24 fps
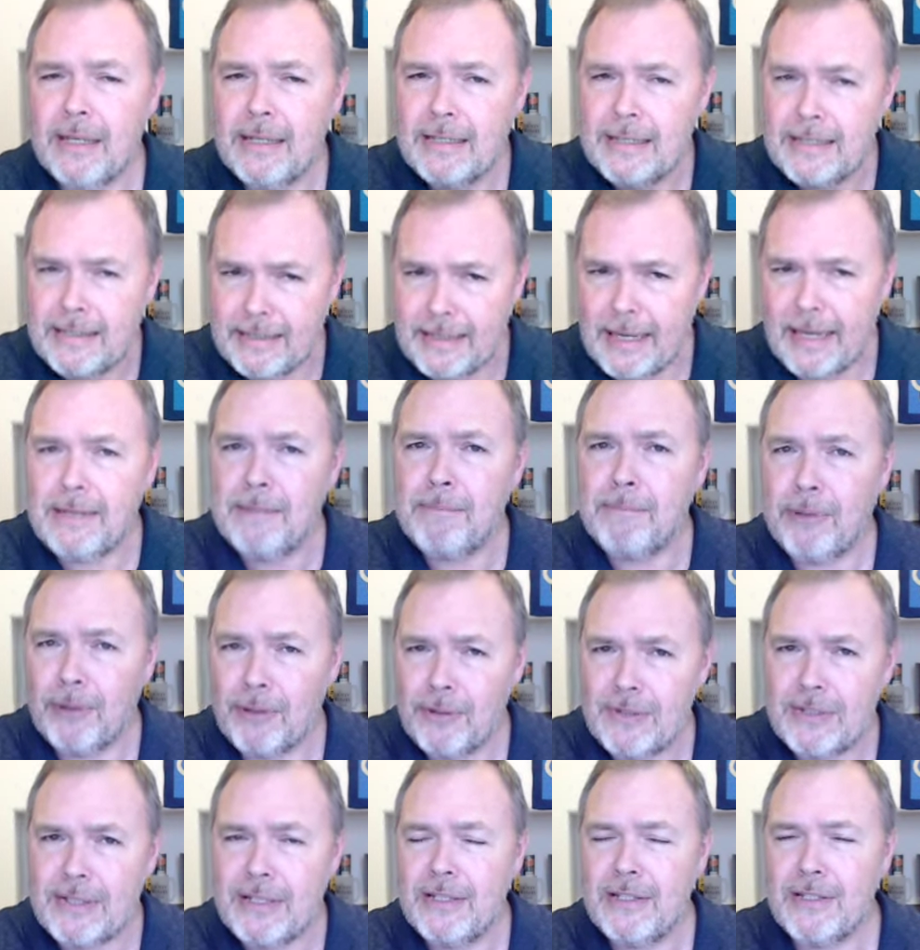Second
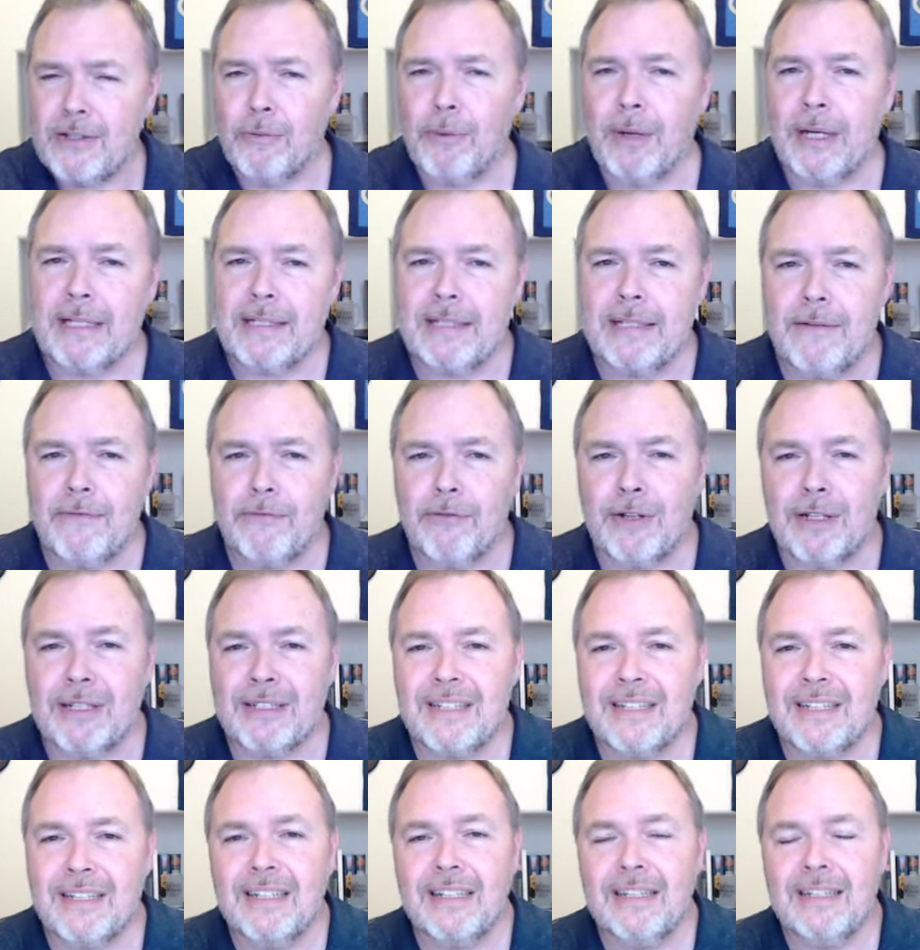person is quite
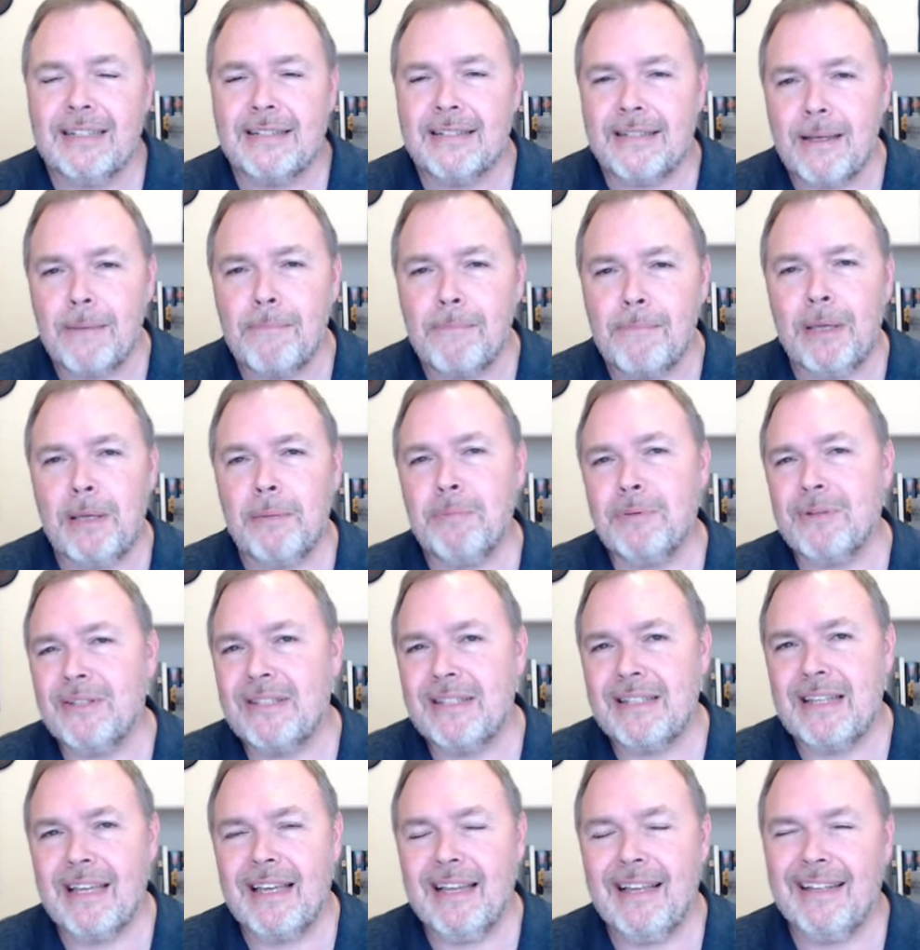different. Some people
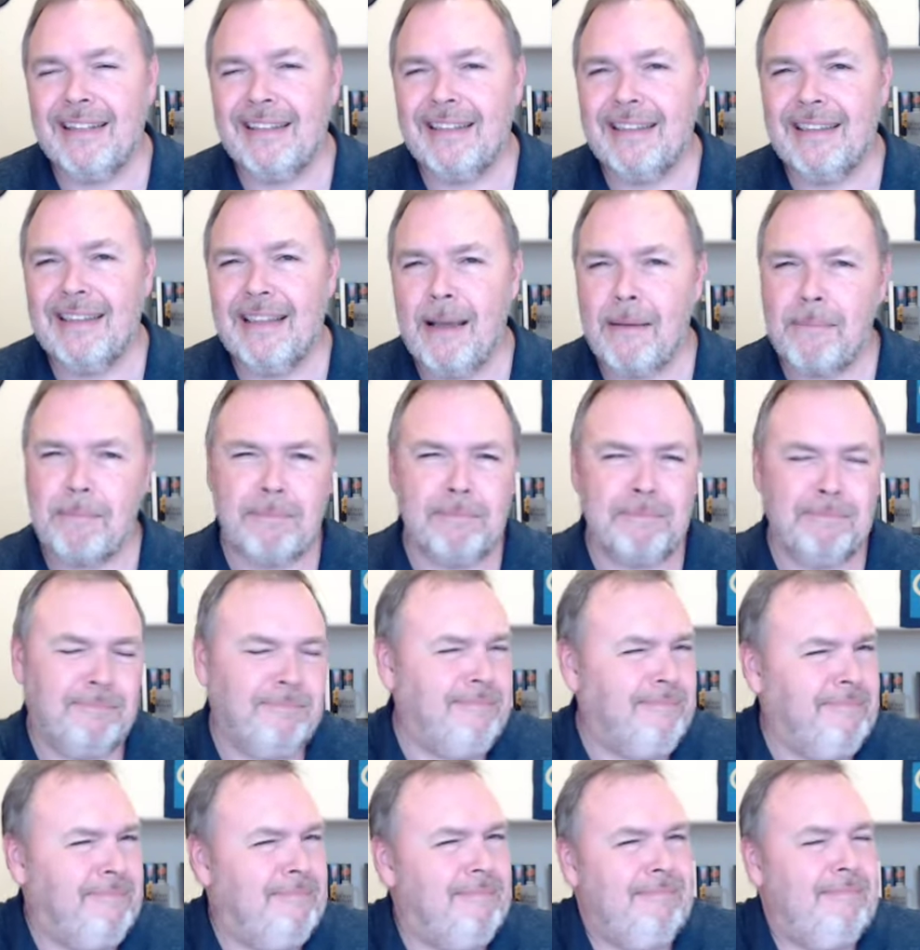say that
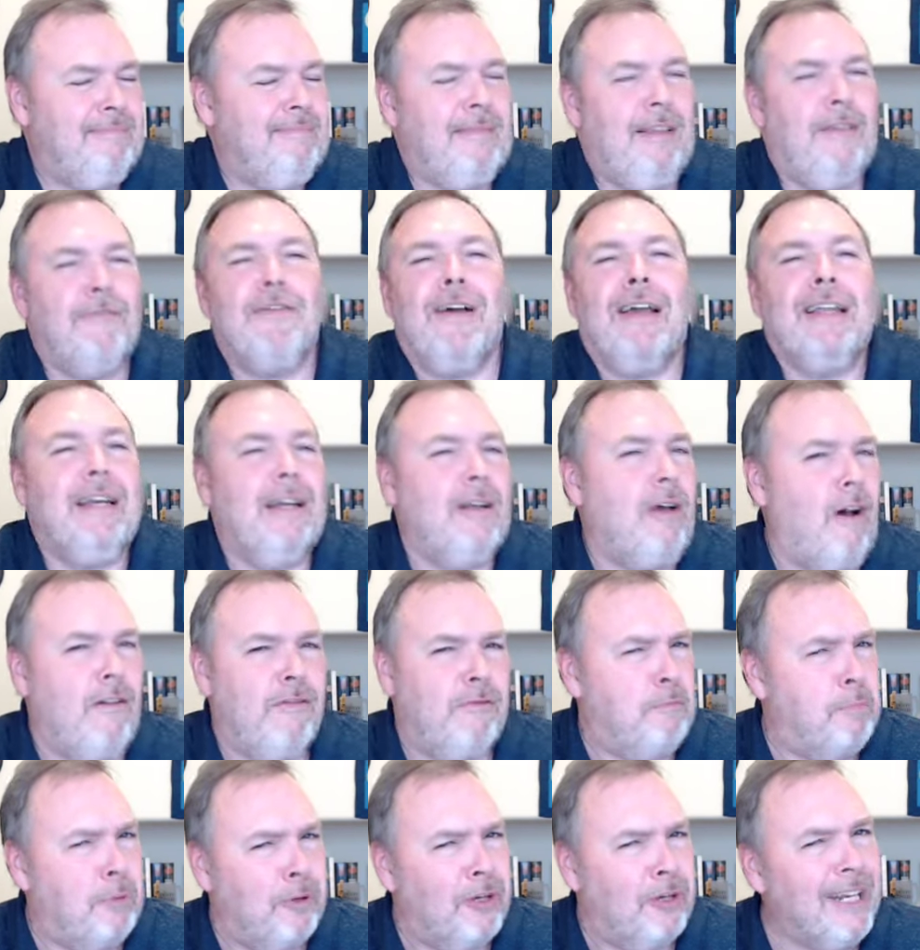they find it
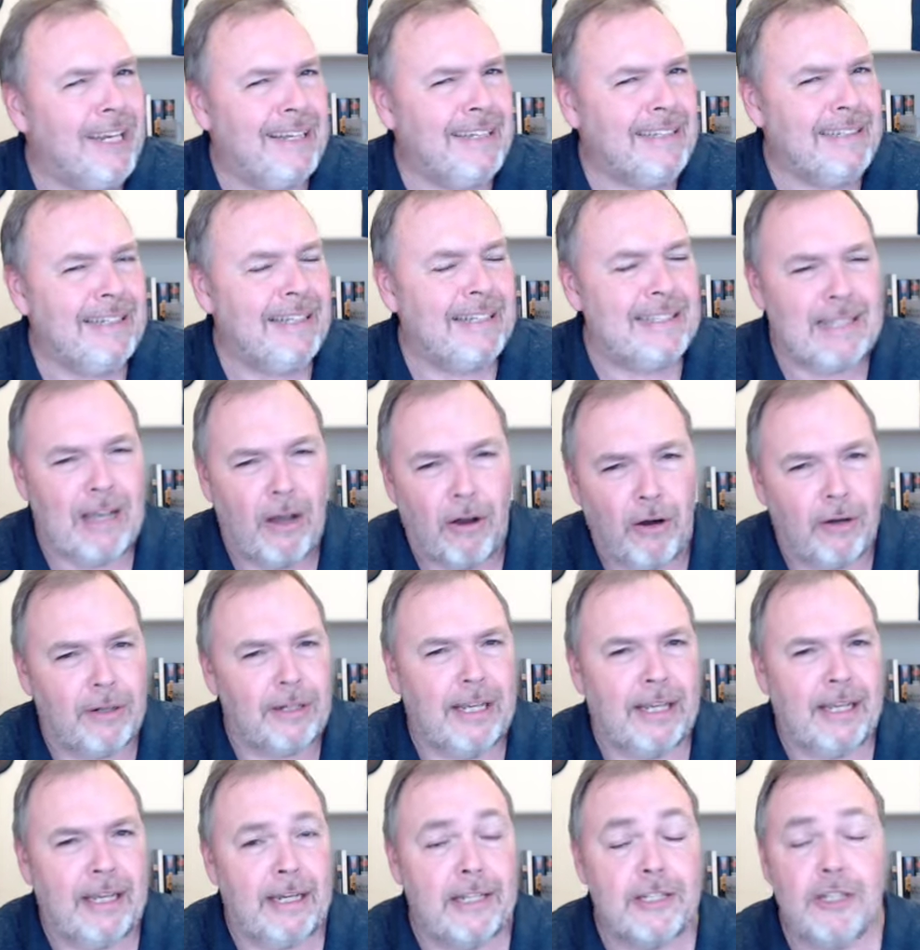off-putting. It's hard to
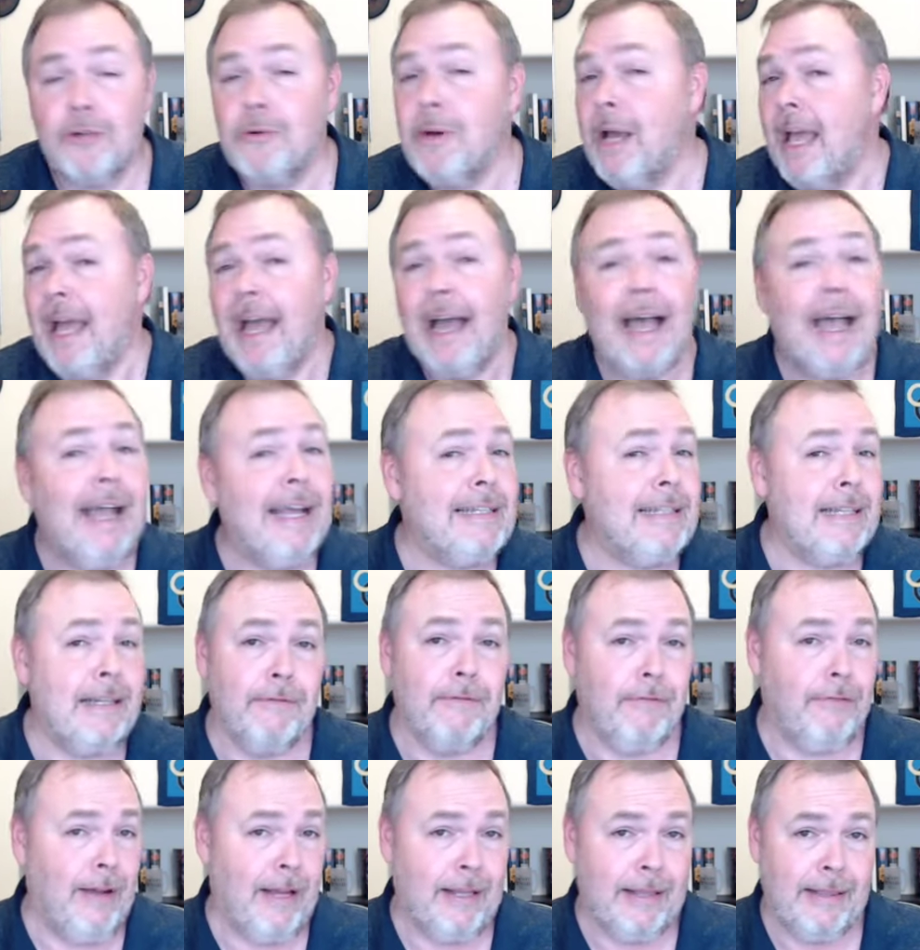get into. I
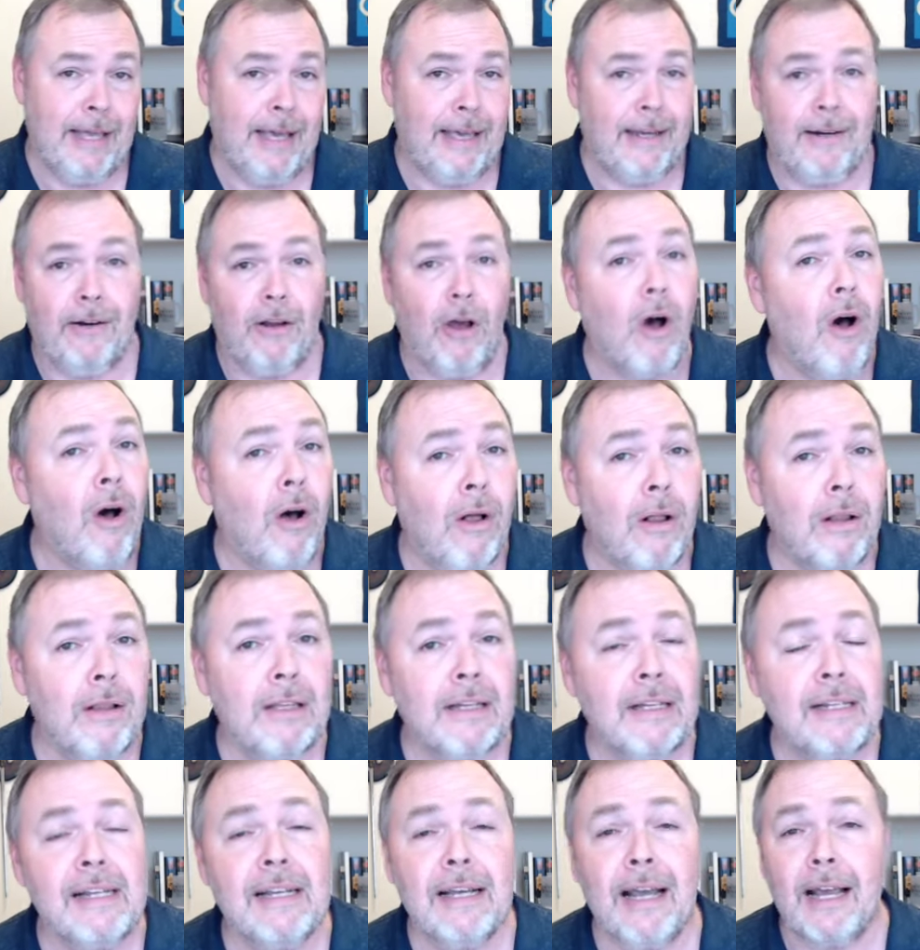didn't find that at
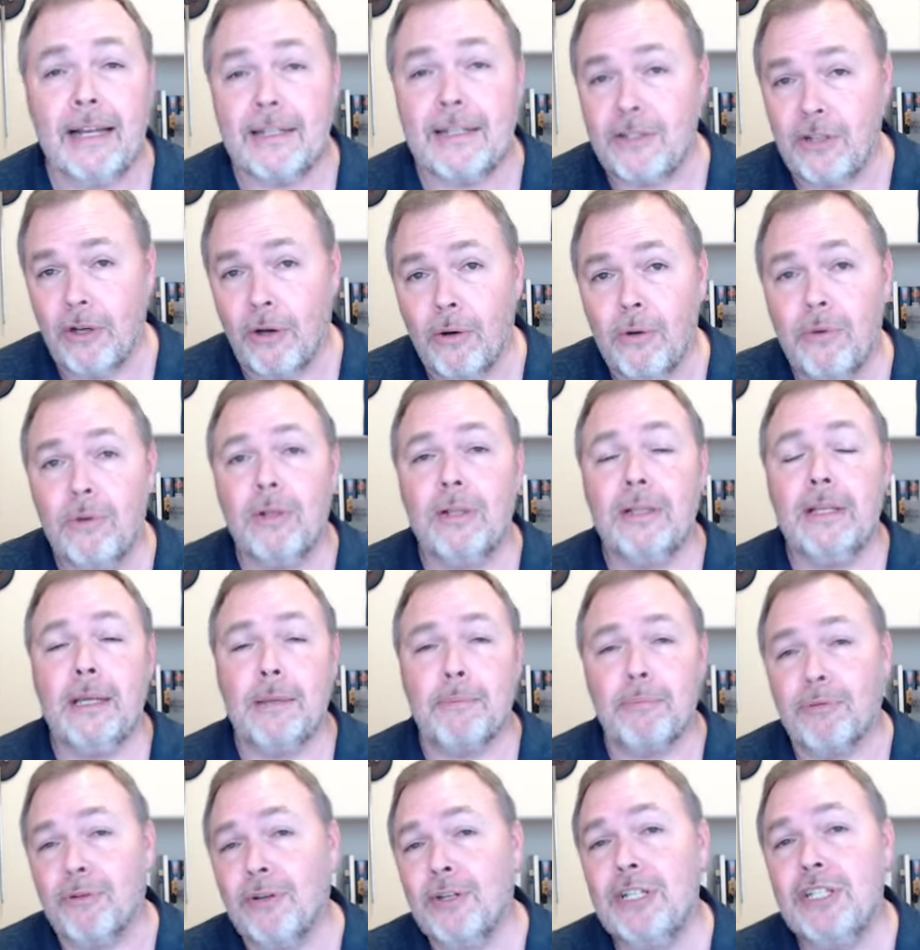all. I totally
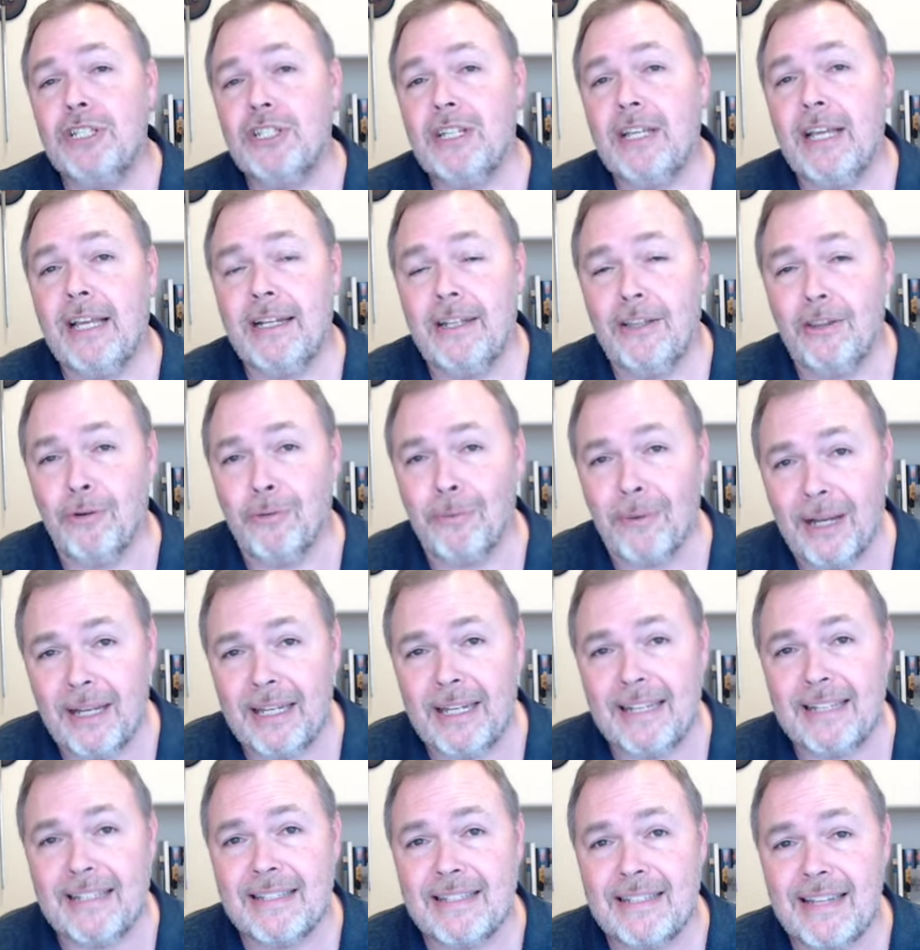appreciated the
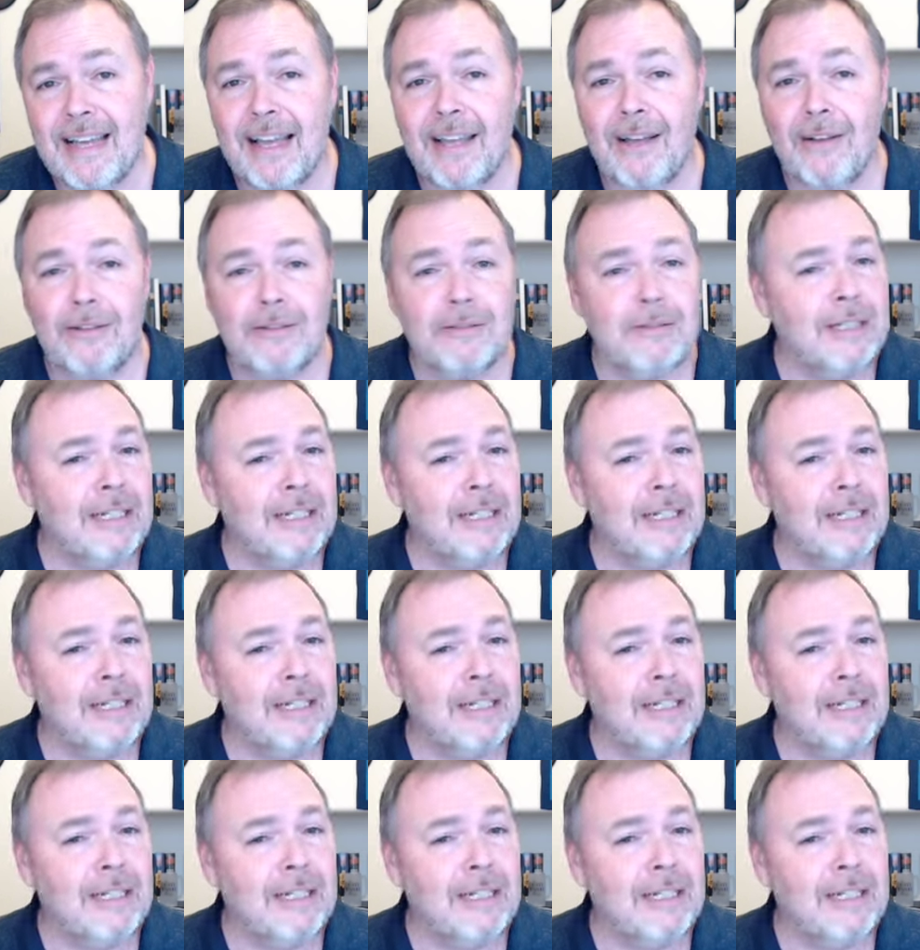writing style.